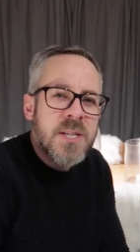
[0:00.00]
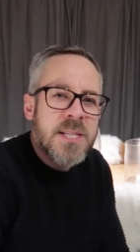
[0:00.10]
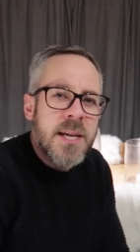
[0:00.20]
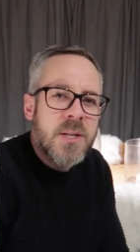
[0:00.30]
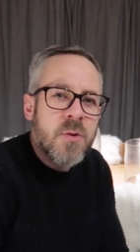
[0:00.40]
She
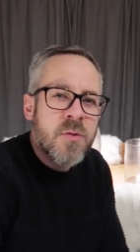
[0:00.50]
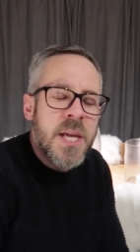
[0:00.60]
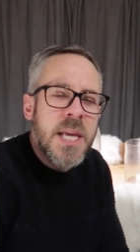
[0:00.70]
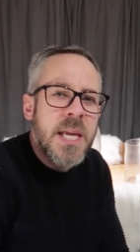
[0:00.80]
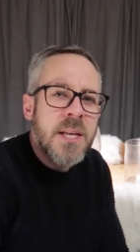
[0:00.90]
said, you're
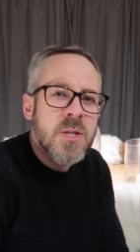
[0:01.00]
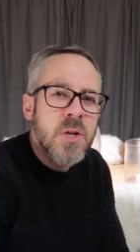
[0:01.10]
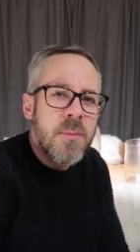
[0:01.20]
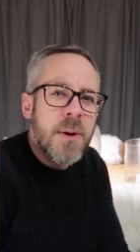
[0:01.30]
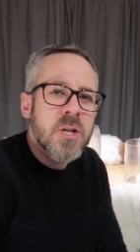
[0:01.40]
thinking
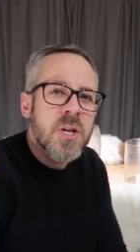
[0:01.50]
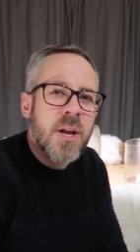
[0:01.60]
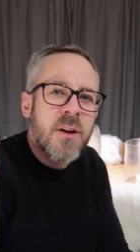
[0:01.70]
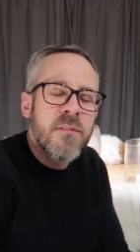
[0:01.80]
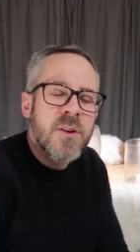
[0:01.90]
too much
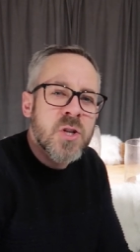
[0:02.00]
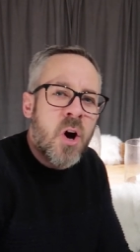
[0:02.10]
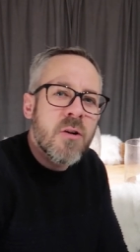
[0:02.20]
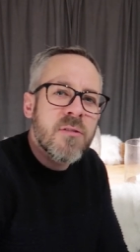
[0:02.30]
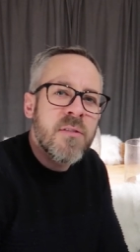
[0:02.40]
like a
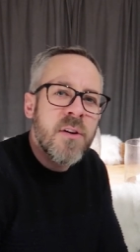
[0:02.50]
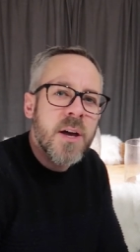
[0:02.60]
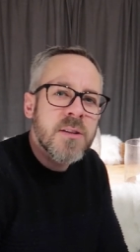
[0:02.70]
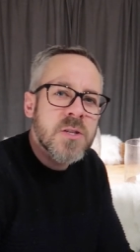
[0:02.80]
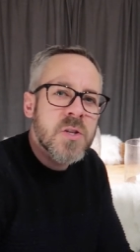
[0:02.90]

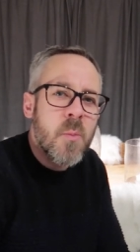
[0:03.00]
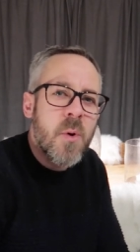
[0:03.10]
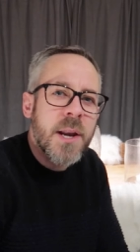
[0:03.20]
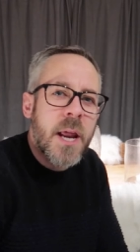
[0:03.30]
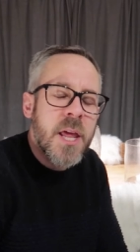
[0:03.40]
photographer to
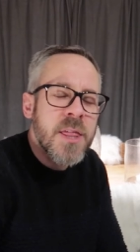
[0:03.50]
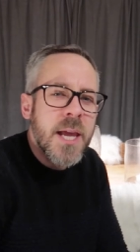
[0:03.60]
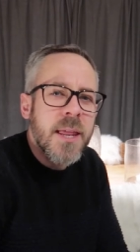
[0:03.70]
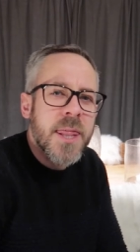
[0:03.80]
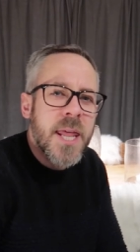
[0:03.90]
someone. And I
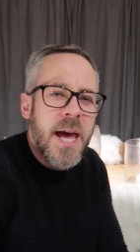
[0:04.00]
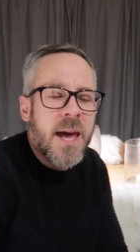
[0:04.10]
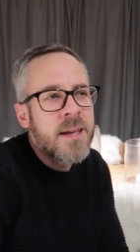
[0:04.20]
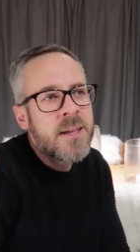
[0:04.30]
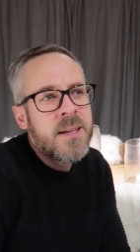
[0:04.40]
think
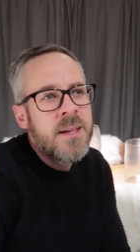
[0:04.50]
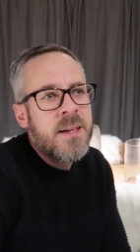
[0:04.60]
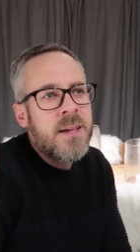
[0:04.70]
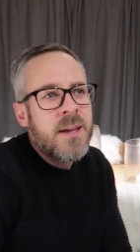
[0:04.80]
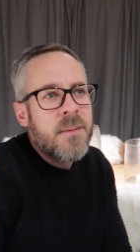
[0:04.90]
I
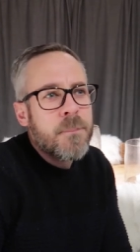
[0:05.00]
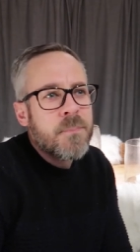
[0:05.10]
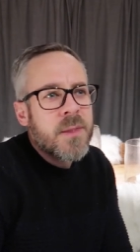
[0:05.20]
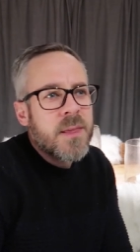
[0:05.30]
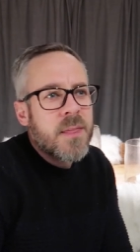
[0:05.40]

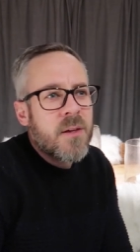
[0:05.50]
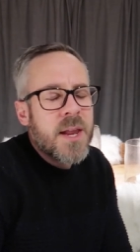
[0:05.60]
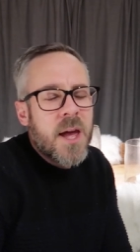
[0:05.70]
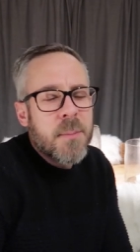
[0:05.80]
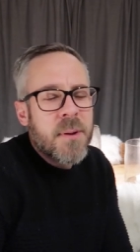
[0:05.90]

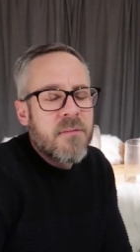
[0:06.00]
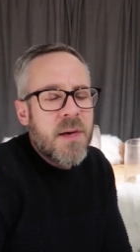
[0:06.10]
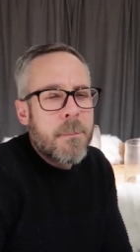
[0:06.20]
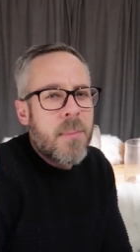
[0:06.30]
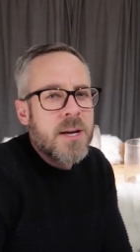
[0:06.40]
had a bit of
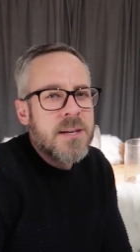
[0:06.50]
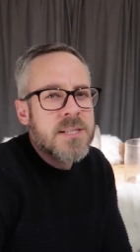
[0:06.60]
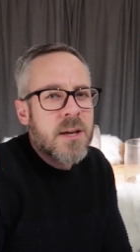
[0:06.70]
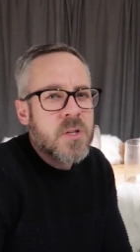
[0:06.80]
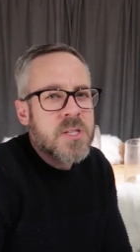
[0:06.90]
that
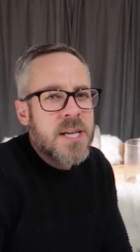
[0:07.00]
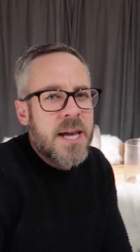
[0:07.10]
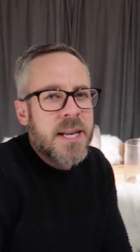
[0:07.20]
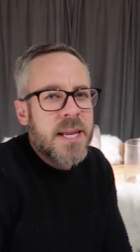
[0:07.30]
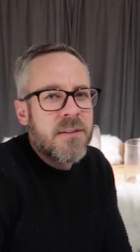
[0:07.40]
mindset on
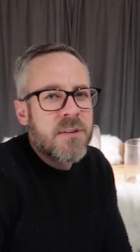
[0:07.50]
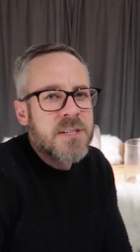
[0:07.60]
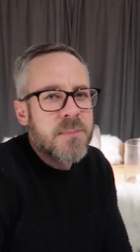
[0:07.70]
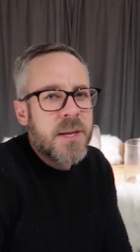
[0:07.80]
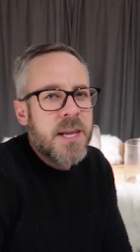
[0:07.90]
Saturday, even
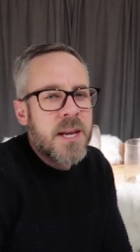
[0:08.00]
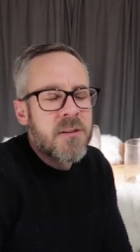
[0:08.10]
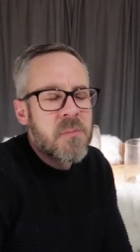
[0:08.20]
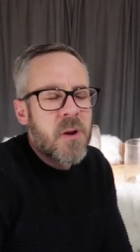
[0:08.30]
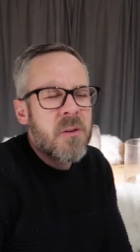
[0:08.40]
as a
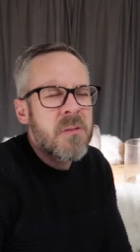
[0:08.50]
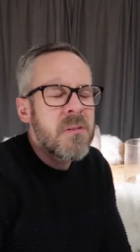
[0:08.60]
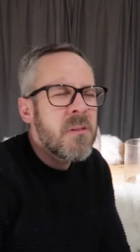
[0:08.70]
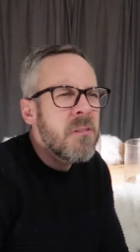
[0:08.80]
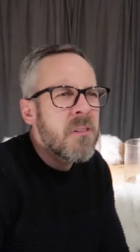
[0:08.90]
beginner. I'm like,
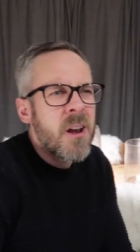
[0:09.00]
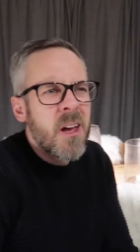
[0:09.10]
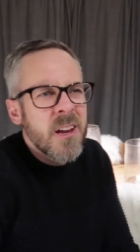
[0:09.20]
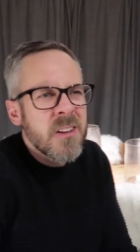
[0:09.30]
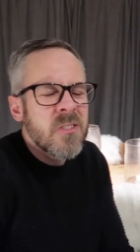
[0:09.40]
oh, the
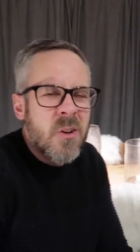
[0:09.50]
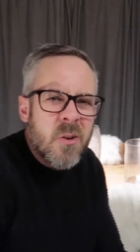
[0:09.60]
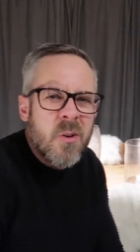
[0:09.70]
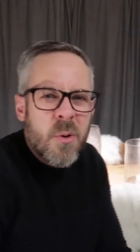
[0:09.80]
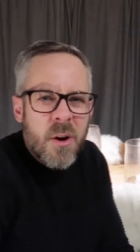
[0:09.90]
light's
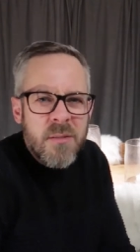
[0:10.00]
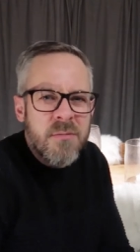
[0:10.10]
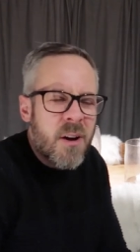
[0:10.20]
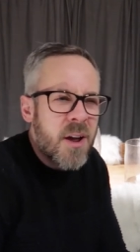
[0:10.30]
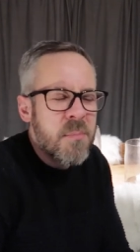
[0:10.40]
not quite
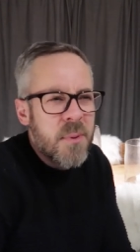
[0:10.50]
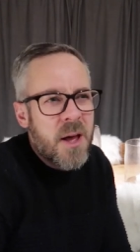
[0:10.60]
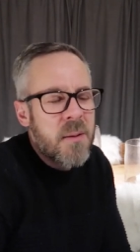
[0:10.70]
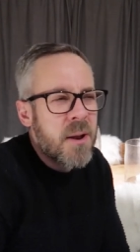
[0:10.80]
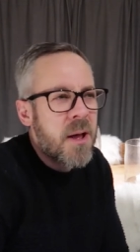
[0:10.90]
right,
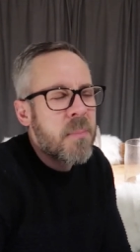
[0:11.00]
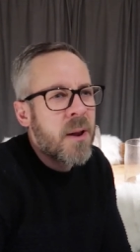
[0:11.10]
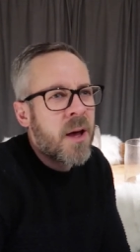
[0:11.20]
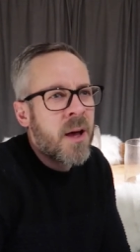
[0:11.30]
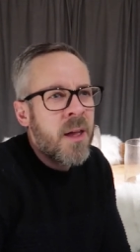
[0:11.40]
blah, blah,
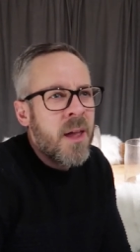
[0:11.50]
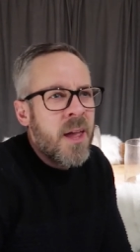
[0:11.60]
blah.